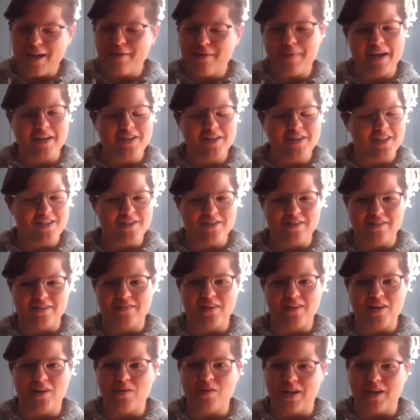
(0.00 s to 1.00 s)
I imagine sort
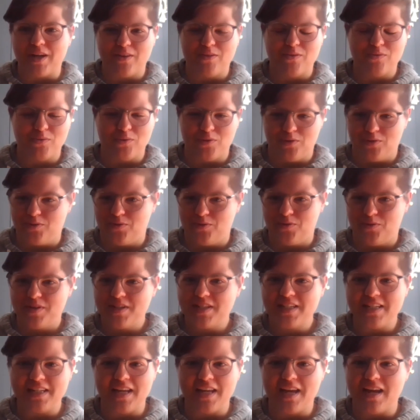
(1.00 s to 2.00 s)
of going through
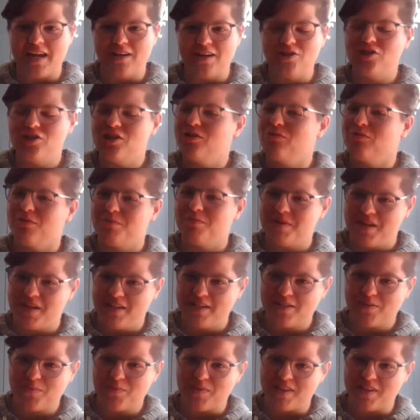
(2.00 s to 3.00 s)
CAG
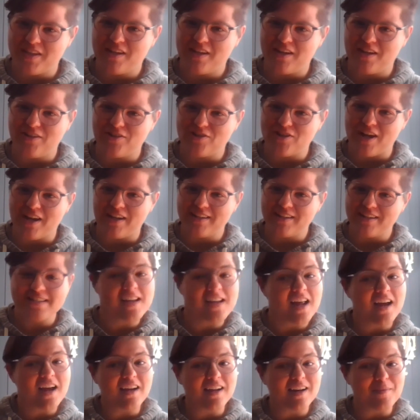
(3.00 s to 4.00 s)
repeats with a young child is
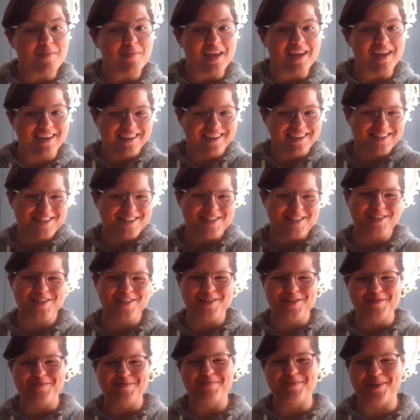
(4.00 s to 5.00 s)
not going to be
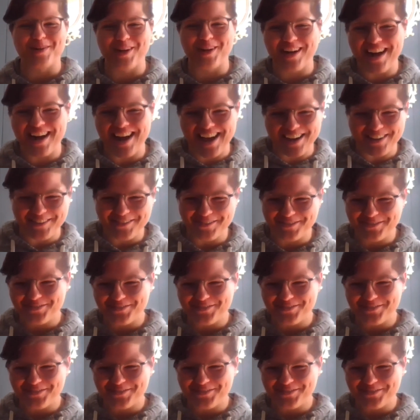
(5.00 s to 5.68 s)
super helpful.